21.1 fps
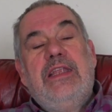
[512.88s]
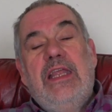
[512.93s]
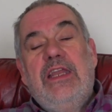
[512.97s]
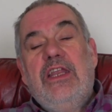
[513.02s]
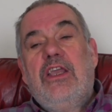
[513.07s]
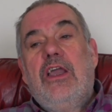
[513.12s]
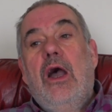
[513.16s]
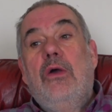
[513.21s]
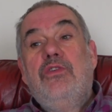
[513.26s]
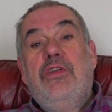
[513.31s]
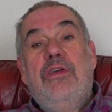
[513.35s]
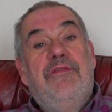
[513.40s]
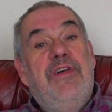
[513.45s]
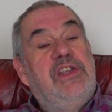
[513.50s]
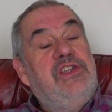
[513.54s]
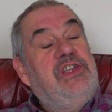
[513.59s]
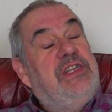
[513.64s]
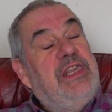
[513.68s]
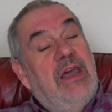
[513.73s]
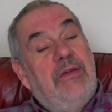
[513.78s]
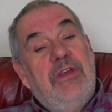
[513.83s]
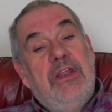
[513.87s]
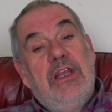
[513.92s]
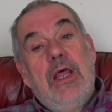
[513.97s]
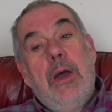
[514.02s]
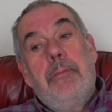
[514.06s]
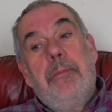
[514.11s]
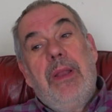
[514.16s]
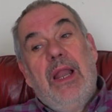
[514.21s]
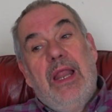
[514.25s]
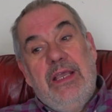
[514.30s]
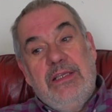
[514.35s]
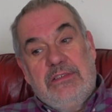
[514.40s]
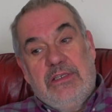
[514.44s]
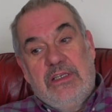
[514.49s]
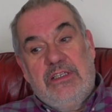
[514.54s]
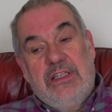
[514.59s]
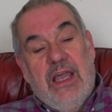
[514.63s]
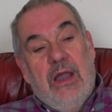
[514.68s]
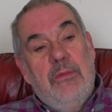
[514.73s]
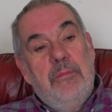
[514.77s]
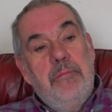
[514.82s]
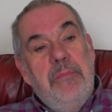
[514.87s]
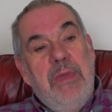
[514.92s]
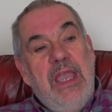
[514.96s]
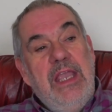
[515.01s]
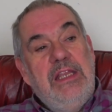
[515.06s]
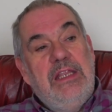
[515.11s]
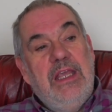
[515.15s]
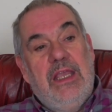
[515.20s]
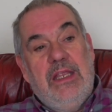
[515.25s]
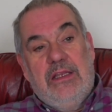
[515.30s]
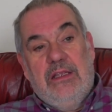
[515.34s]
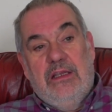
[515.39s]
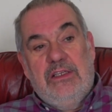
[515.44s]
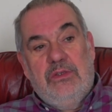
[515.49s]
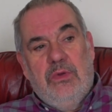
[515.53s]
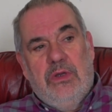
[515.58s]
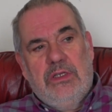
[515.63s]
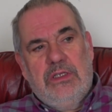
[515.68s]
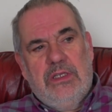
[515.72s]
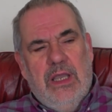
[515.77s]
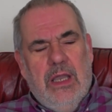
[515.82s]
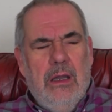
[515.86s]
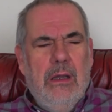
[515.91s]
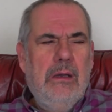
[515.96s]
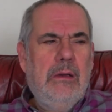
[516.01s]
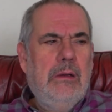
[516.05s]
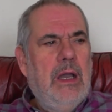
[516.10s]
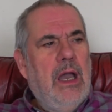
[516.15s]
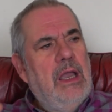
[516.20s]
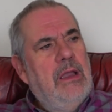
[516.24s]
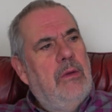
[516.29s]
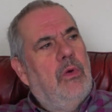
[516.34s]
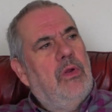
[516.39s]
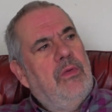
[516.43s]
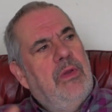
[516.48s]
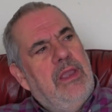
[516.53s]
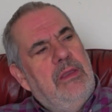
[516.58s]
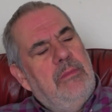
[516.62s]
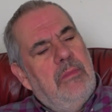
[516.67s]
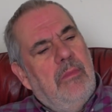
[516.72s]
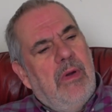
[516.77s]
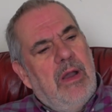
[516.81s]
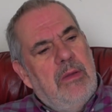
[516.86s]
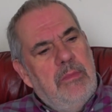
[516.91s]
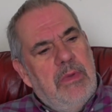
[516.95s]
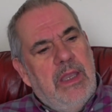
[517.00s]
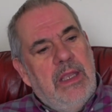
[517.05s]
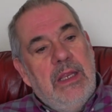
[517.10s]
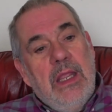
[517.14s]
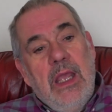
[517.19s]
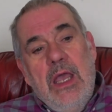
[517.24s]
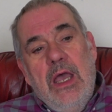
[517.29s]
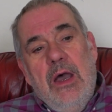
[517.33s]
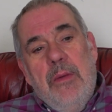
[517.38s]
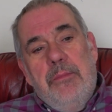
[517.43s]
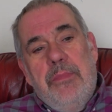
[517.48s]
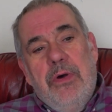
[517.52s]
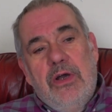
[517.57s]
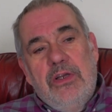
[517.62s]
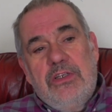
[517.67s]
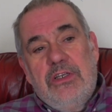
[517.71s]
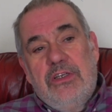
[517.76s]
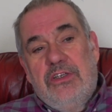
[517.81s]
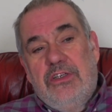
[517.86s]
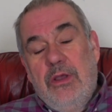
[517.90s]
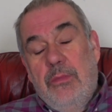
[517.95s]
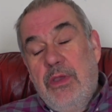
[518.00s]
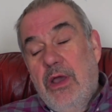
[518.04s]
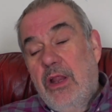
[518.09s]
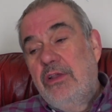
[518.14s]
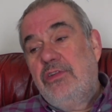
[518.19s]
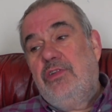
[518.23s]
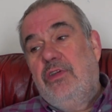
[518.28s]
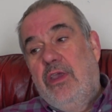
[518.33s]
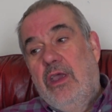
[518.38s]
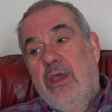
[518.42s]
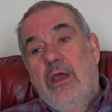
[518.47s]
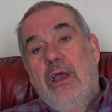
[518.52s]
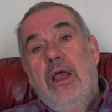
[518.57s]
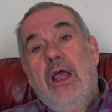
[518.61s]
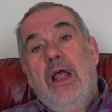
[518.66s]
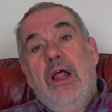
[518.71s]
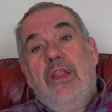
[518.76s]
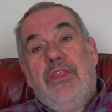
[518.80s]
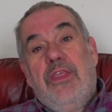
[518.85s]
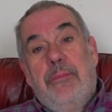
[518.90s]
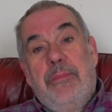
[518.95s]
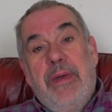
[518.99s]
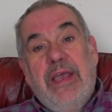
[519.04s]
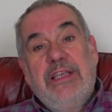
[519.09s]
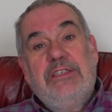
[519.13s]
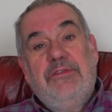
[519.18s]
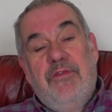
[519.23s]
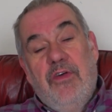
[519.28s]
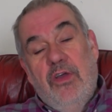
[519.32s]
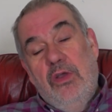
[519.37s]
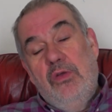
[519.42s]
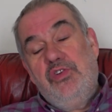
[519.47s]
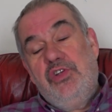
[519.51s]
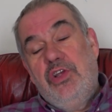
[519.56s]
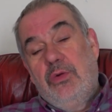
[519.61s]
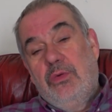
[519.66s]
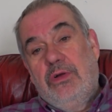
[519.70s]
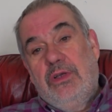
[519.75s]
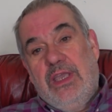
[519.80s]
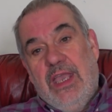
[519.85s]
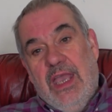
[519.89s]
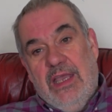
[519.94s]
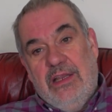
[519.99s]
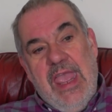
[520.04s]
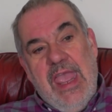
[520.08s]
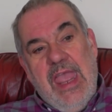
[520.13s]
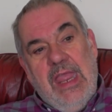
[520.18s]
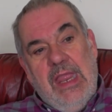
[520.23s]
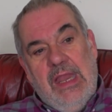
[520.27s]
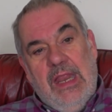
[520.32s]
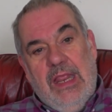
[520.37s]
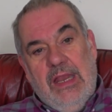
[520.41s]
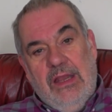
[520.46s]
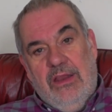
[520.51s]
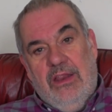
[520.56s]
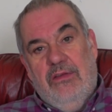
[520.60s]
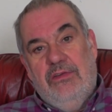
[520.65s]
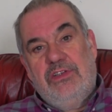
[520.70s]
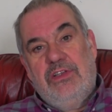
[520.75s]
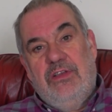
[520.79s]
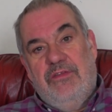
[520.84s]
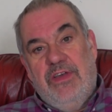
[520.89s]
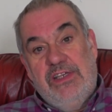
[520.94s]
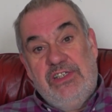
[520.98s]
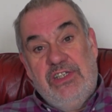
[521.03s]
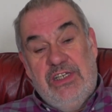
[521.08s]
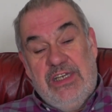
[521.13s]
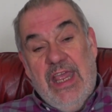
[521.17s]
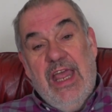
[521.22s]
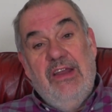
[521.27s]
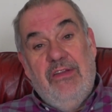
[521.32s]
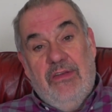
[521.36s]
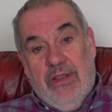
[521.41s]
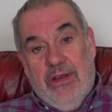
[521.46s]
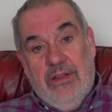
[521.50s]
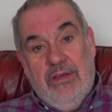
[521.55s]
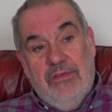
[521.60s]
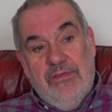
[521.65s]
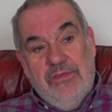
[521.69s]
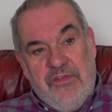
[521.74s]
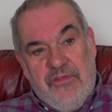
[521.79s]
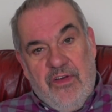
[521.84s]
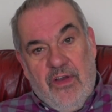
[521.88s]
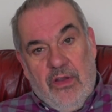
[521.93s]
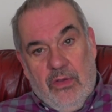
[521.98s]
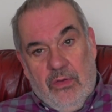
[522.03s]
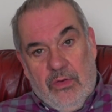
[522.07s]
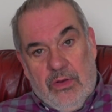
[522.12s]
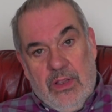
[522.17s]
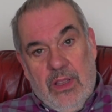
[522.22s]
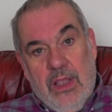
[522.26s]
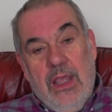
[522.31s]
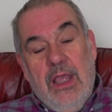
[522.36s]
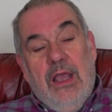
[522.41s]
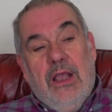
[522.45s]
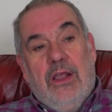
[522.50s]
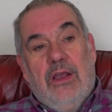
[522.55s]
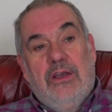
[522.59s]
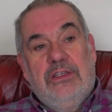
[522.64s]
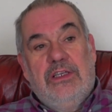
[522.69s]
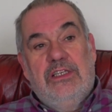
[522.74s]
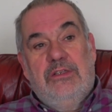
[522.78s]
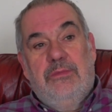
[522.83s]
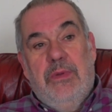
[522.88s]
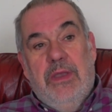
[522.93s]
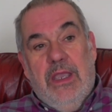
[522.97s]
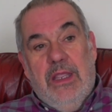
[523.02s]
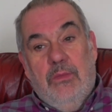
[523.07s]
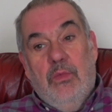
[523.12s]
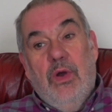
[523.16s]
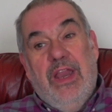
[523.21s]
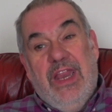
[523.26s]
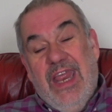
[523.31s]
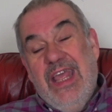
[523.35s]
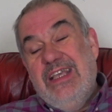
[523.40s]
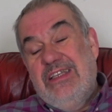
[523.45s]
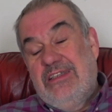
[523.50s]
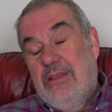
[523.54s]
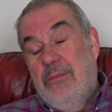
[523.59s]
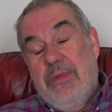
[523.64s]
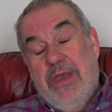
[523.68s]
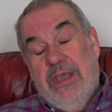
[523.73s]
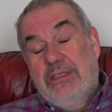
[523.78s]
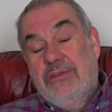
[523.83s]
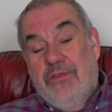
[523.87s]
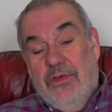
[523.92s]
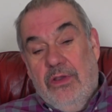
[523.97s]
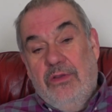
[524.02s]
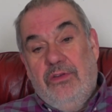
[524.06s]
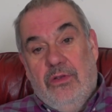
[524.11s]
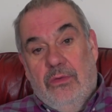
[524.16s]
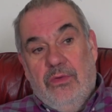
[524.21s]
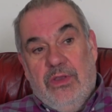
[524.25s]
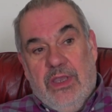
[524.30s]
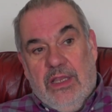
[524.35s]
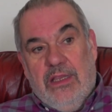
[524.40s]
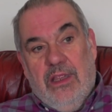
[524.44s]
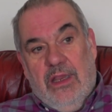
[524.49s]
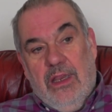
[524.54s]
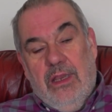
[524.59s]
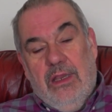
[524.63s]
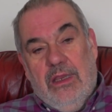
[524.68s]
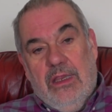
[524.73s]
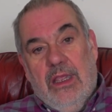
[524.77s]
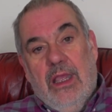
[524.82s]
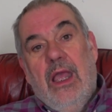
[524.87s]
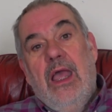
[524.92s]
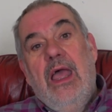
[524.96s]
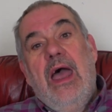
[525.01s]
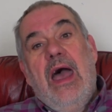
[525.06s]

tend to go to vegetarian places now. Meat eaters will say, "Oh, I want to eat my meat," but to be honest with you, the best food you will get in India is the vegetarian food because it's been well, it is the best food you'll get in India.